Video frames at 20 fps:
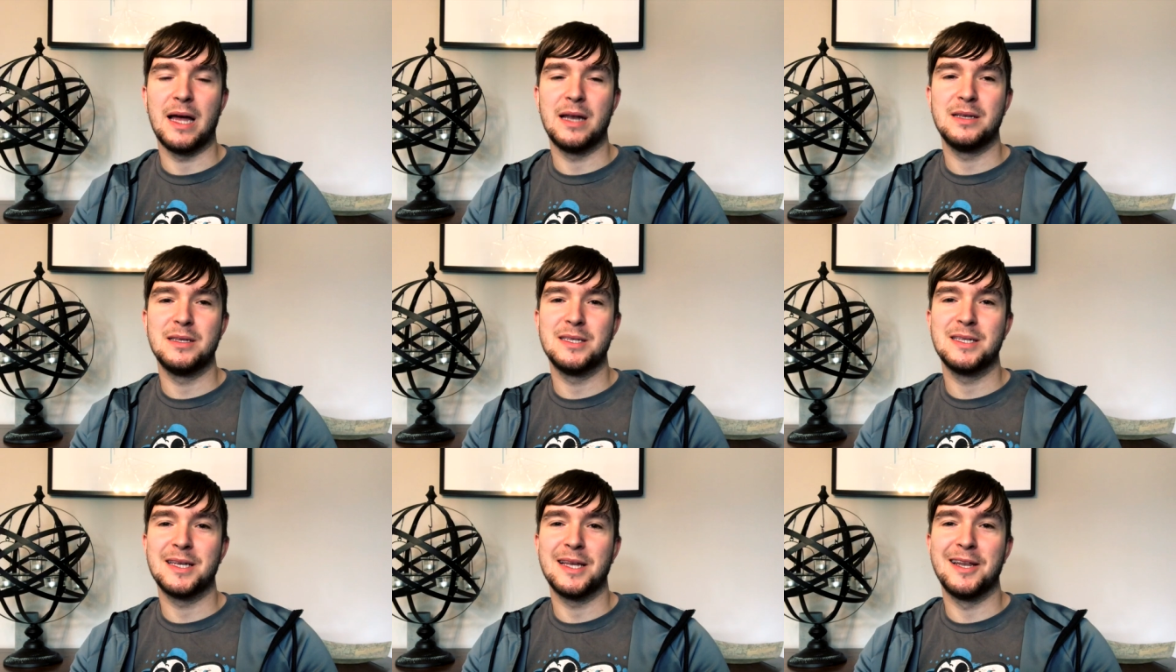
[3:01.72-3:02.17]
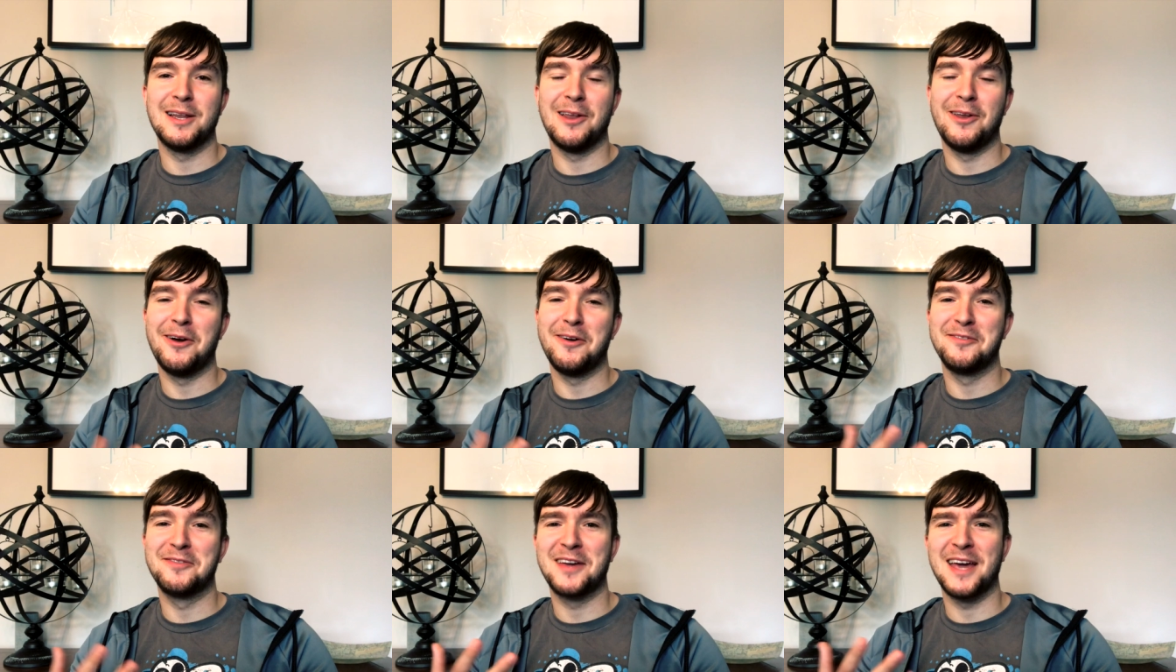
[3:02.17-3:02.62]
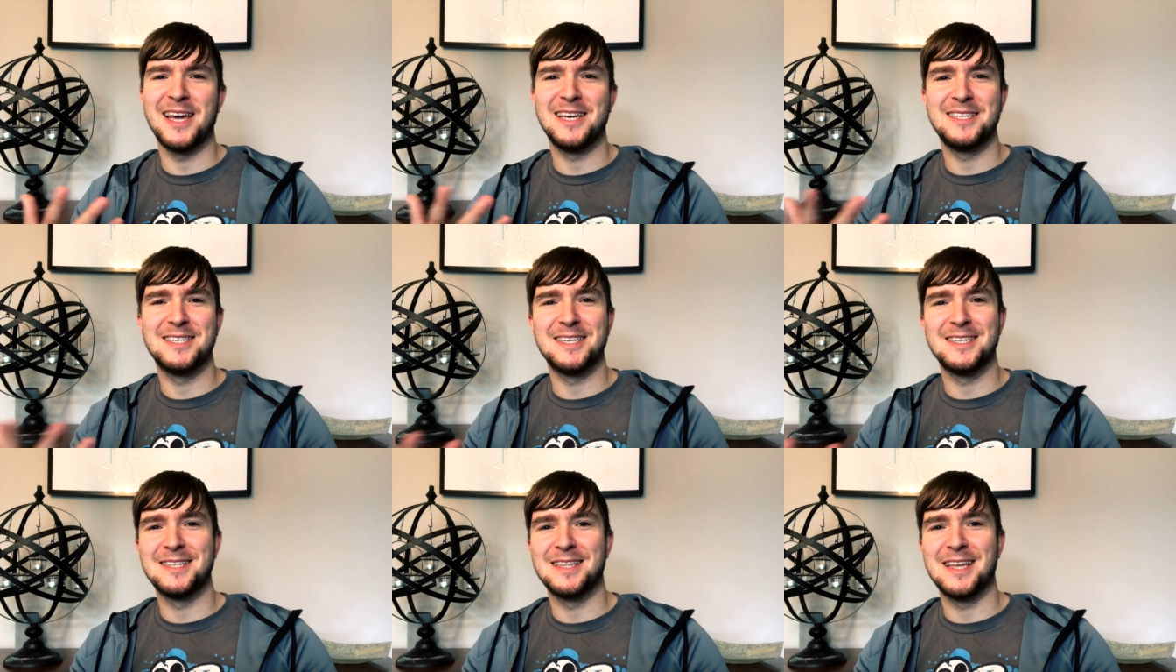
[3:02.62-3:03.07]
and in a lot of
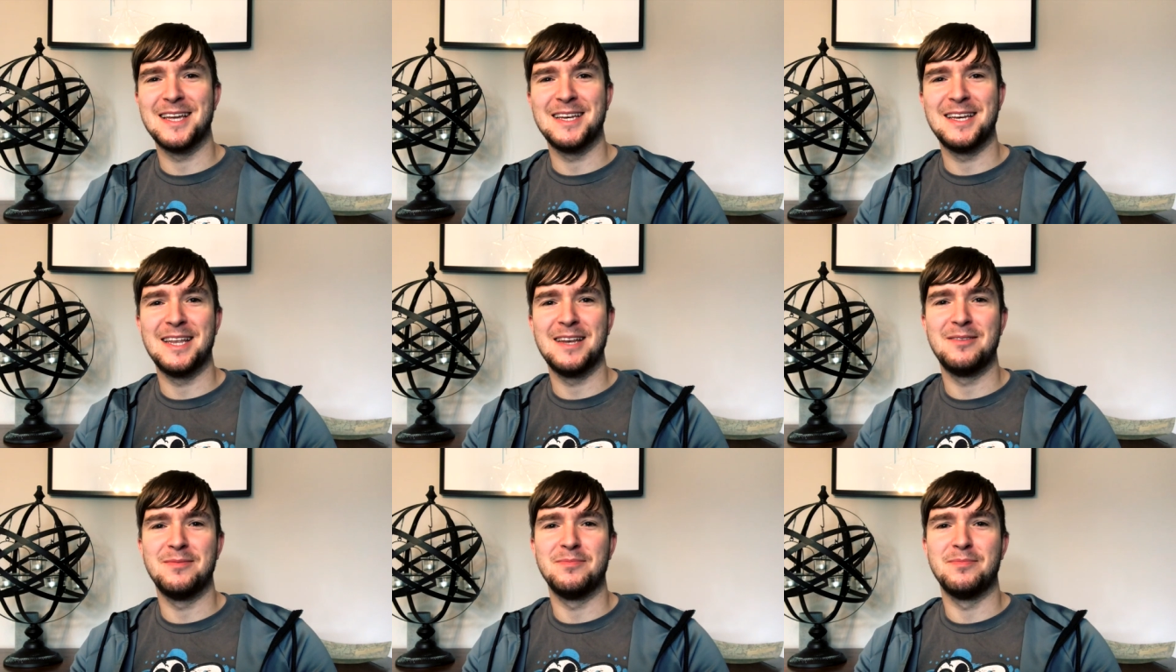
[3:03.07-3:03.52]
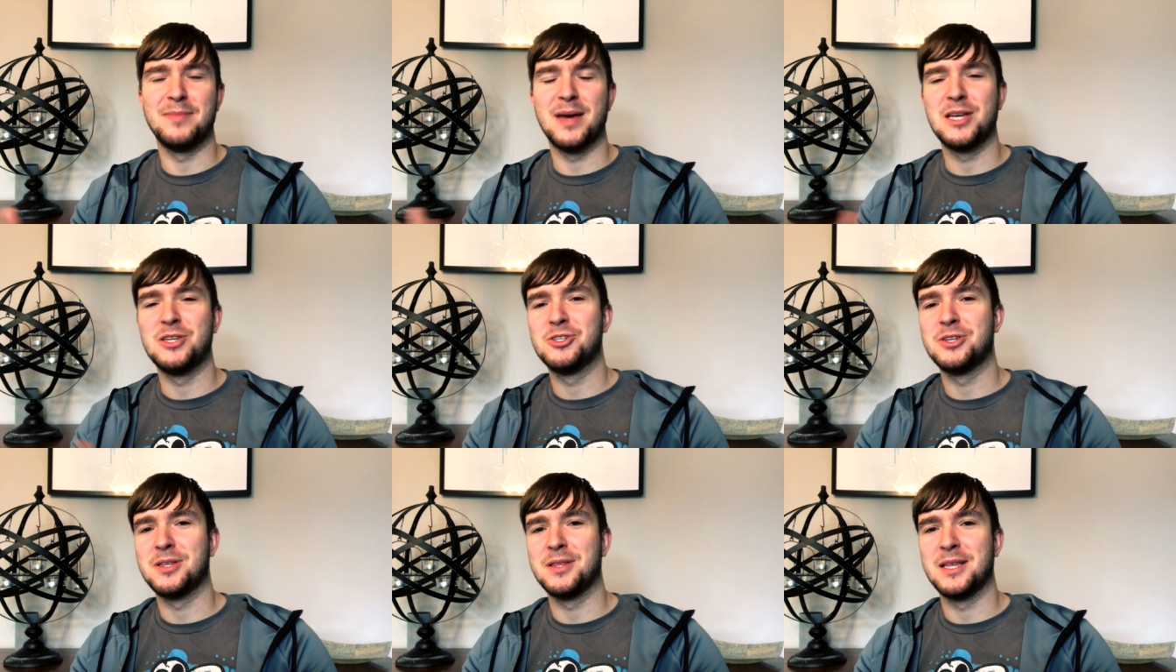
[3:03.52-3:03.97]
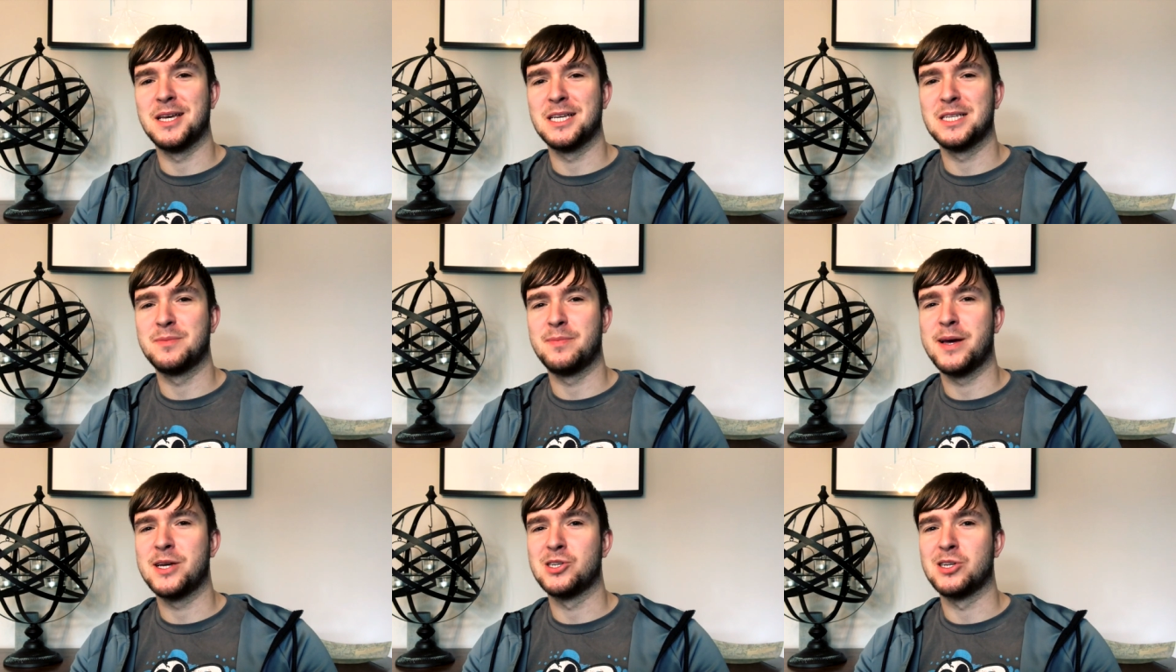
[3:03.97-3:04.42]
cases they didn't mention their
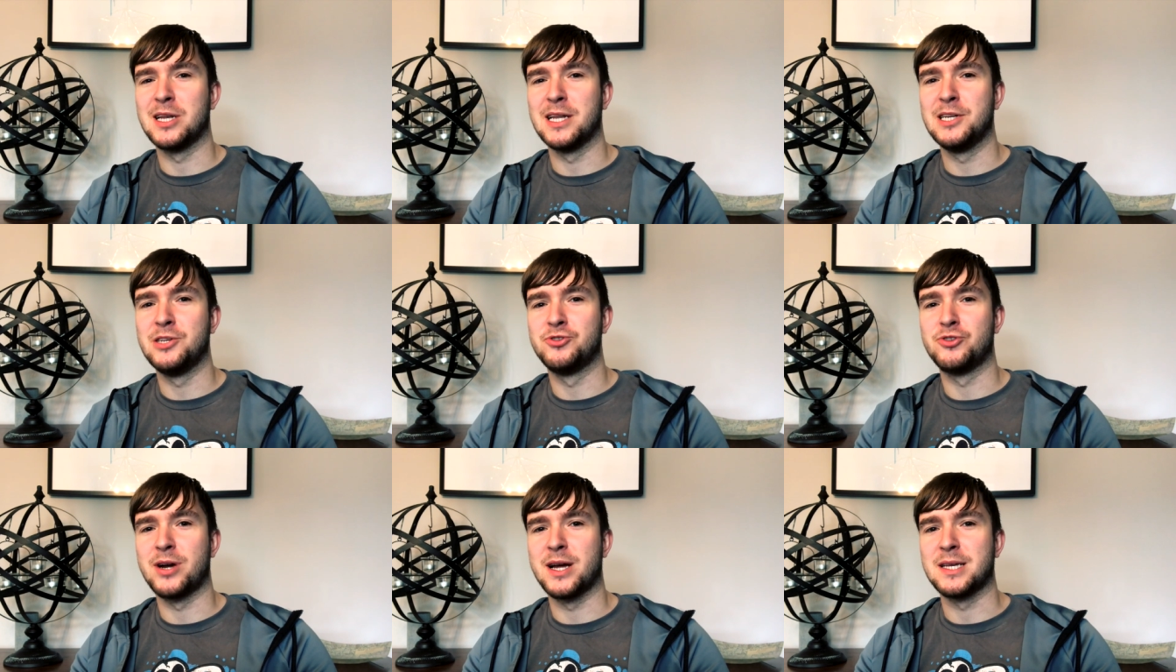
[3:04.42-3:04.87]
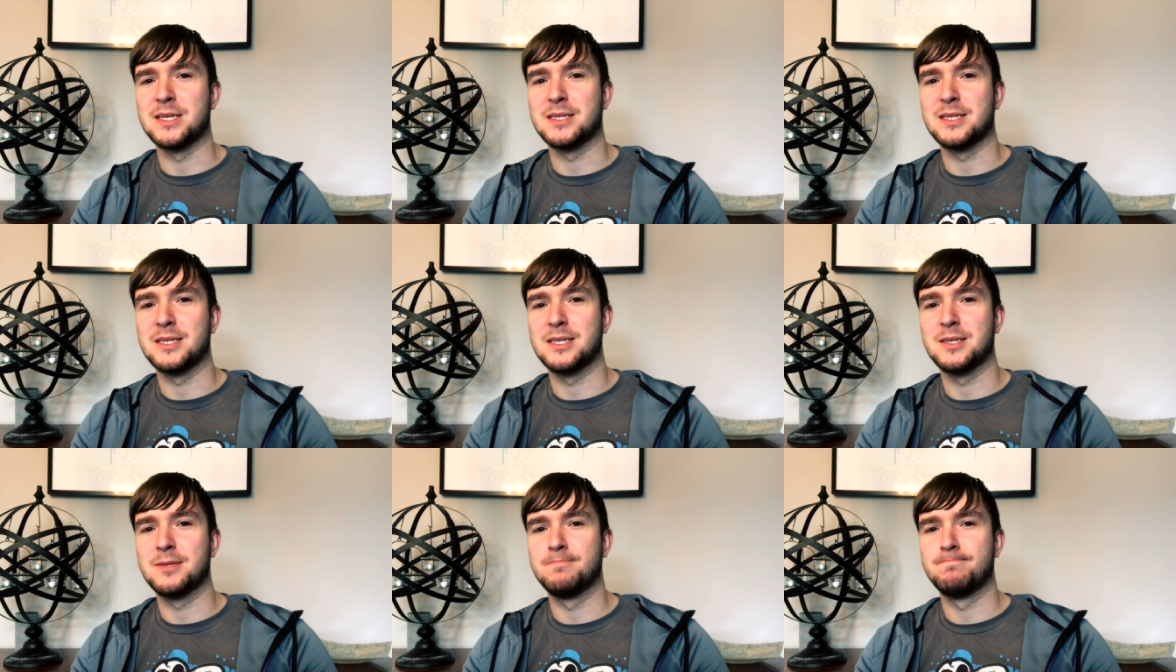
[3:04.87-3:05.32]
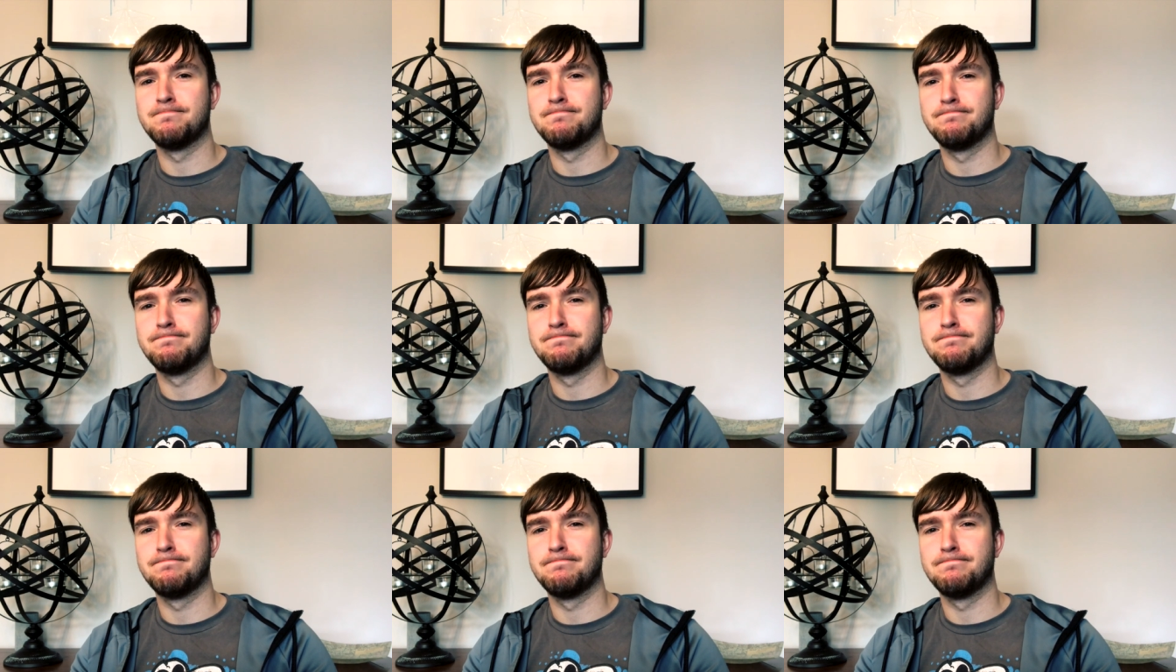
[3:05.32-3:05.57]
special interests.